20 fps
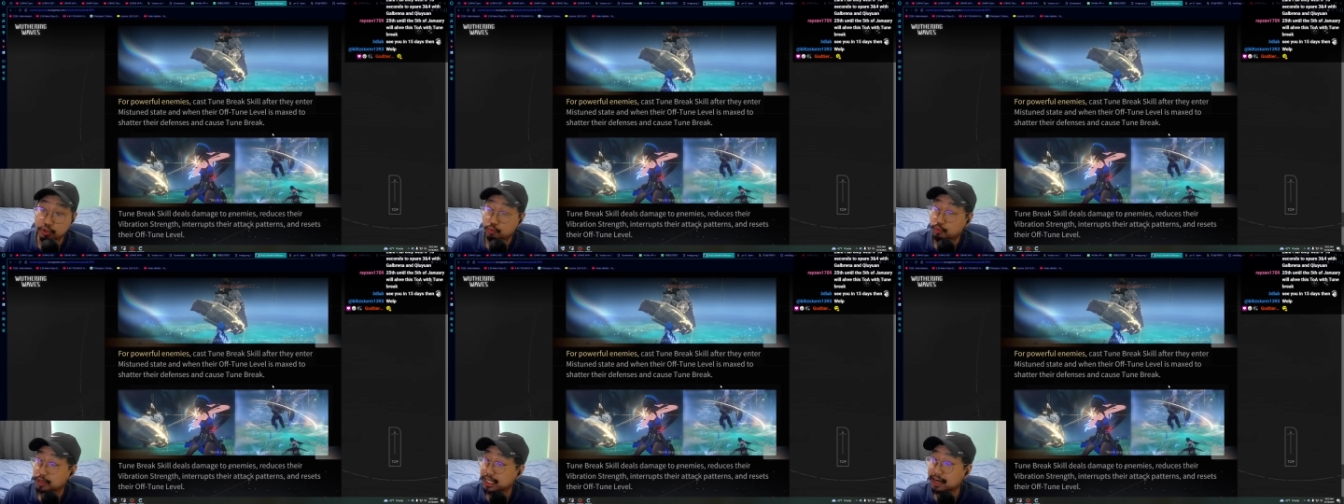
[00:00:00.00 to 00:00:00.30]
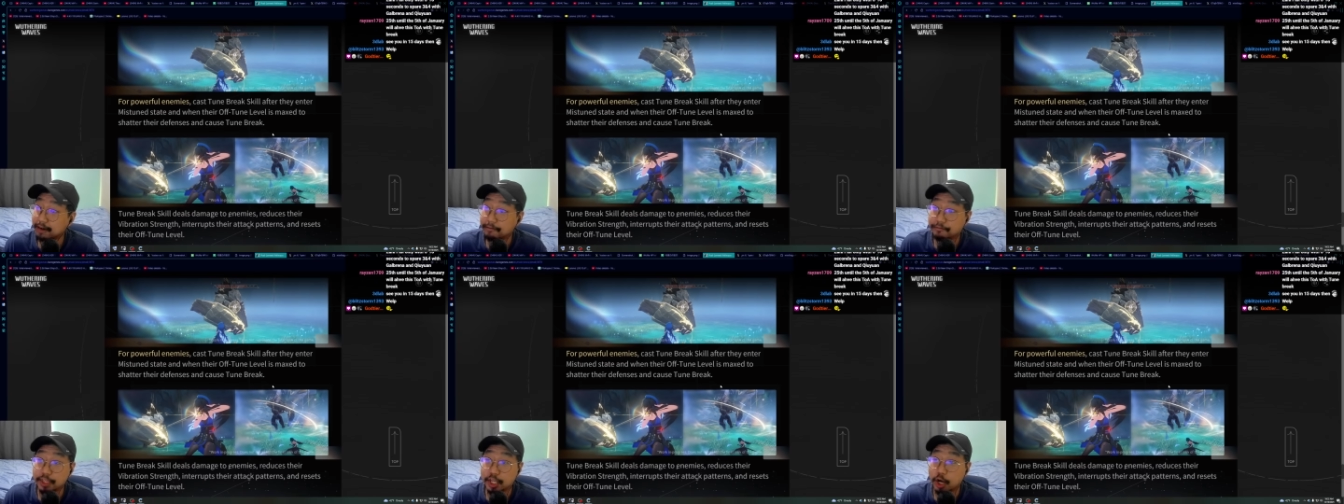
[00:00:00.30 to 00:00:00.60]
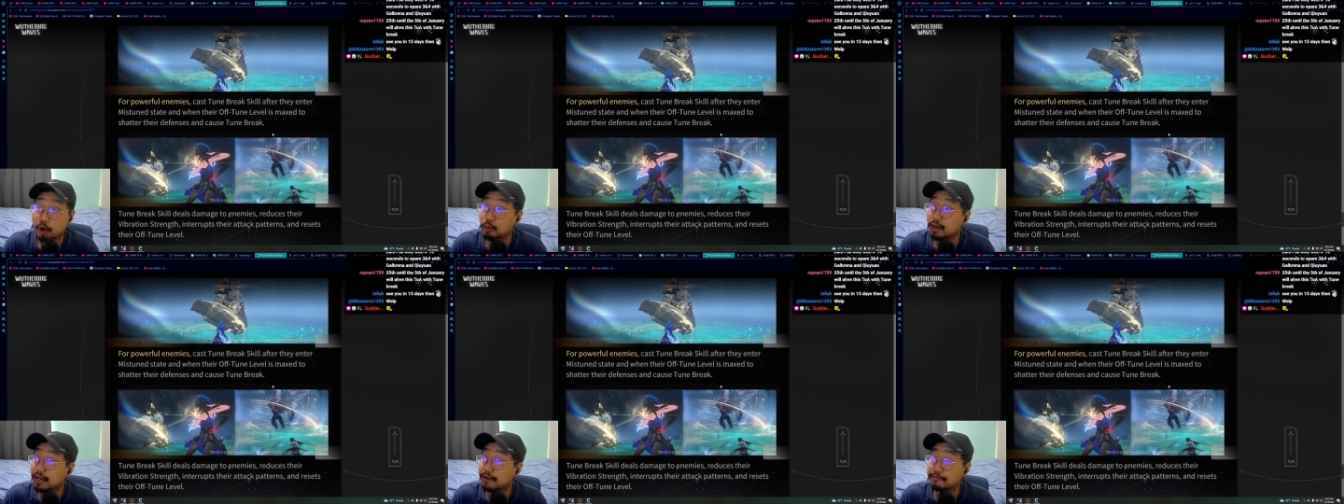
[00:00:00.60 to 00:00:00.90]
We have
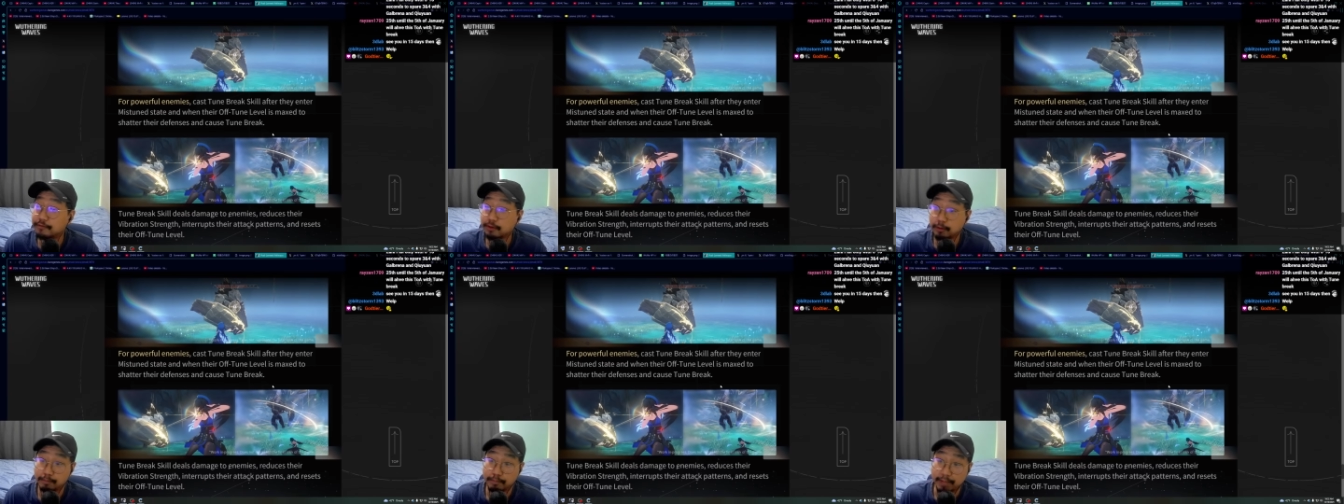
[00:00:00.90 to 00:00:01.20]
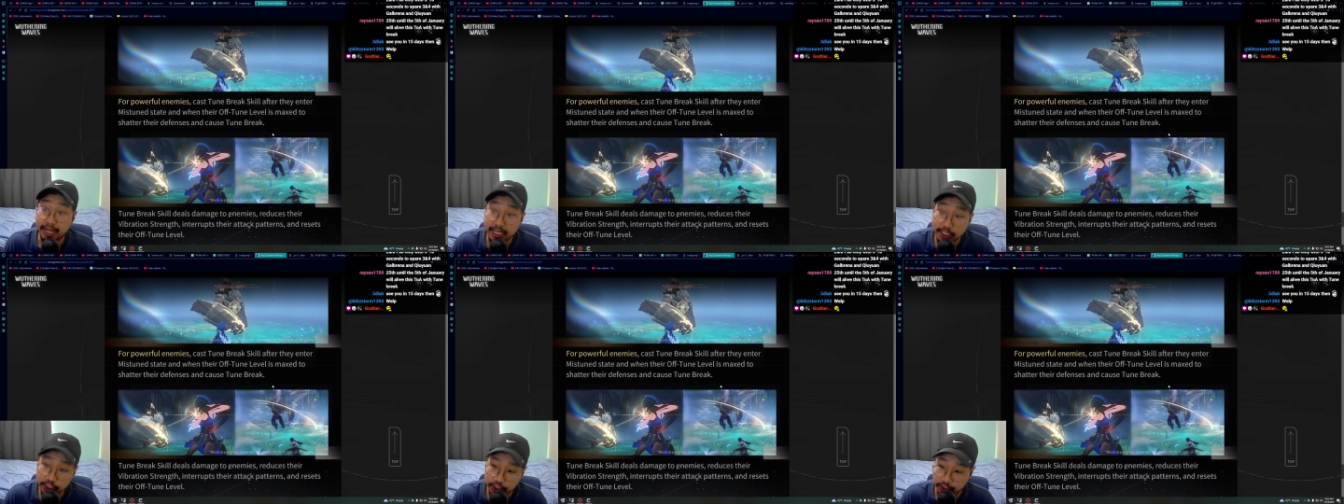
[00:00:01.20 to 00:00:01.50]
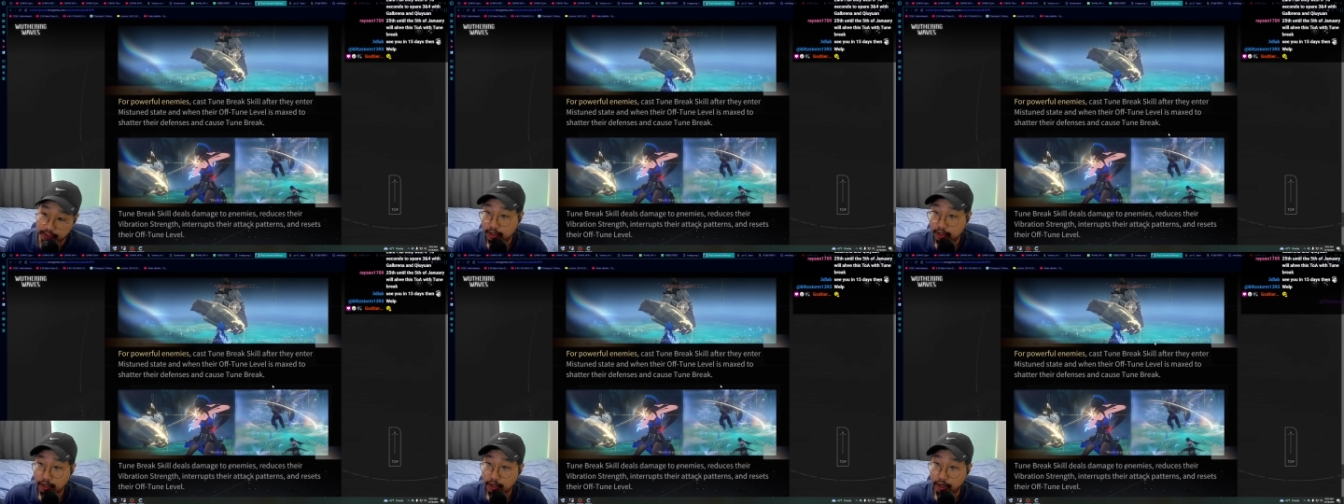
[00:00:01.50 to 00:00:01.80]
no
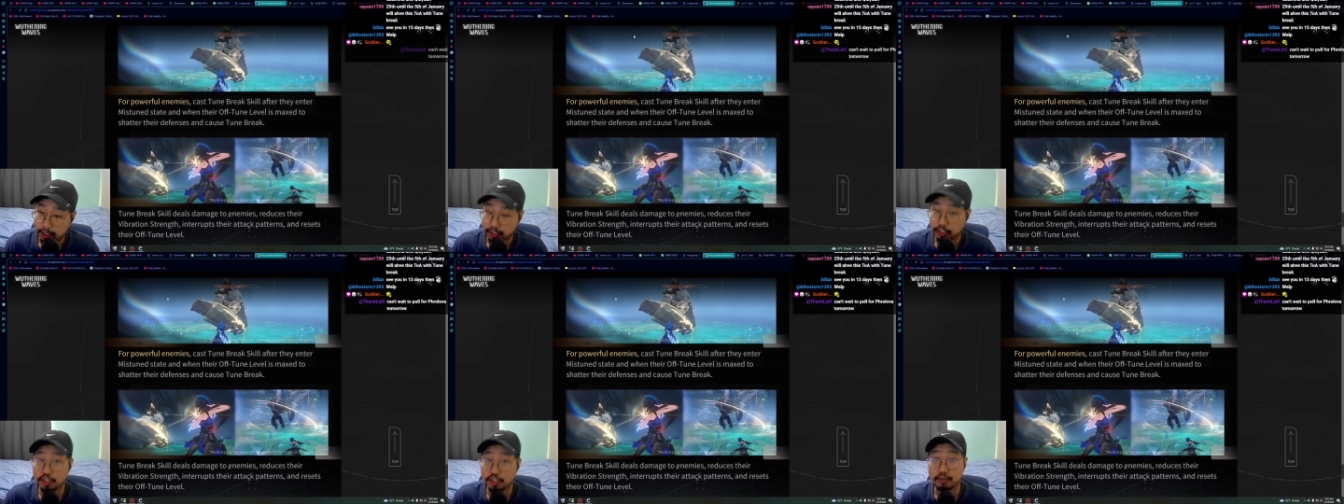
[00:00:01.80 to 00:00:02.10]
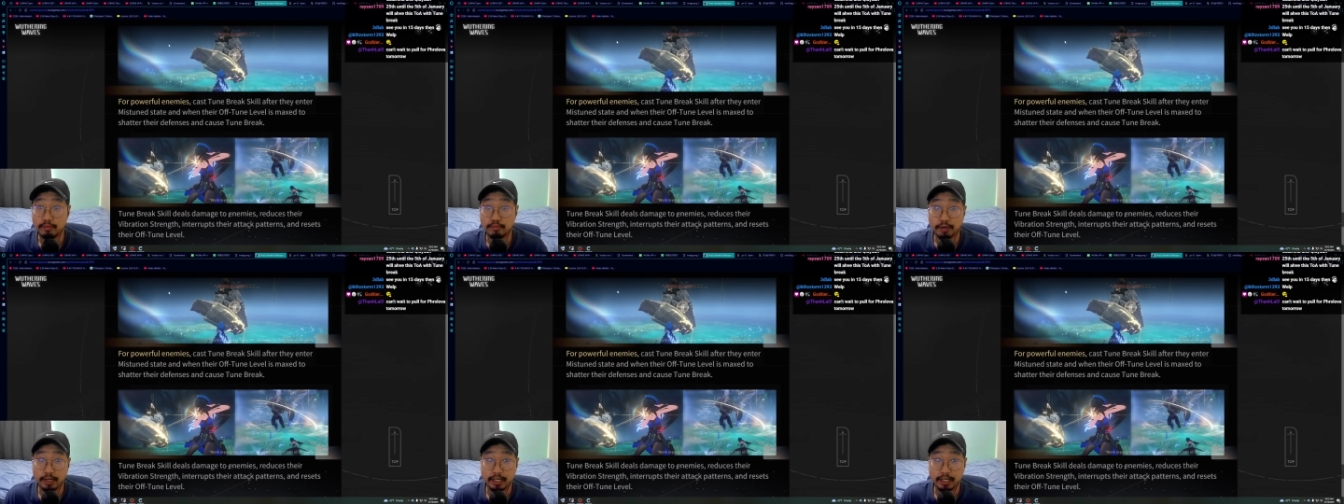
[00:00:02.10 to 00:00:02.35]
information on Tune Break.